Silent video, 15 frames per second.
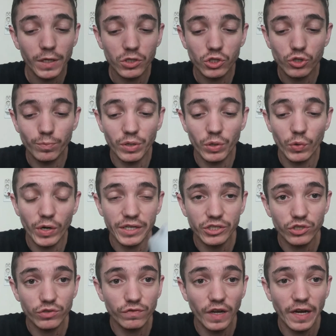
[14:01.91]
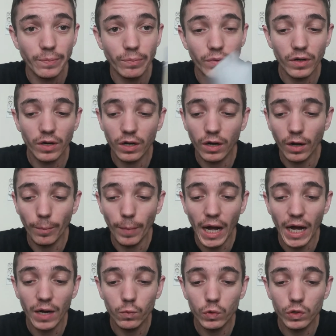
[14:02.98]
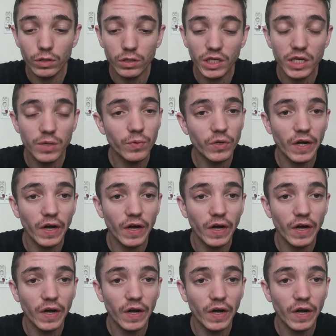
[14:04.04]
Should be ready to vape. I will keep an